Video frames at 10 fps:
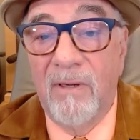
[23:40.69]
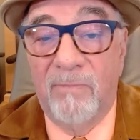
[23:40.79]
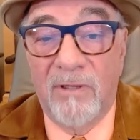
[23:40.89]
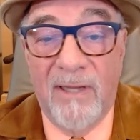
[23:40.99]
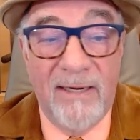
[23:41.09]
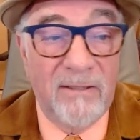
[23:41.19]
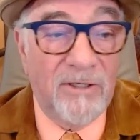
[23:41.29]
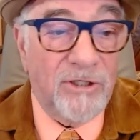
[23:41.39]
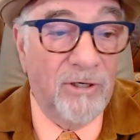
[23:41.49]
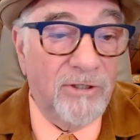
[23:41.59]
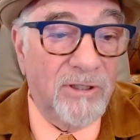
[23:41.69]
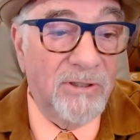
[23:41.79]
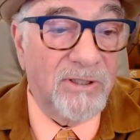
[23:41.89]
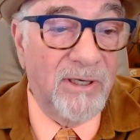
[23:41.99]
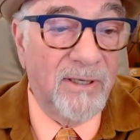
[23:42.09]
but later the church
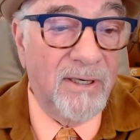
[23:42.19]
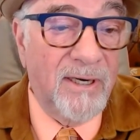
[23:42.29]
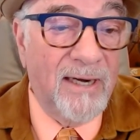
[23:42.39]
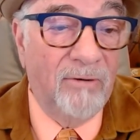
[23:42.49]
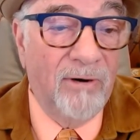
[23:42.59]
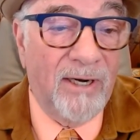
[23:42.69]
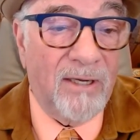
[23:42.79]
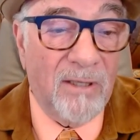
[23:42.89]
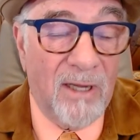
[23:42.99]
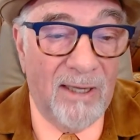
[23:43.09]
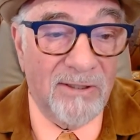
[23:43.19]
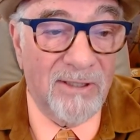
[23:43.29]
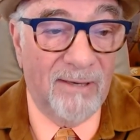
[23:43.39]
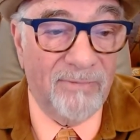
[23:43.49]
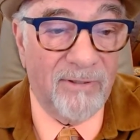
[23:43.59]
considered it a heretical
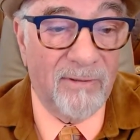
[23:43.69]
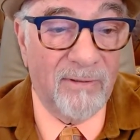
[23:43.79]
concept.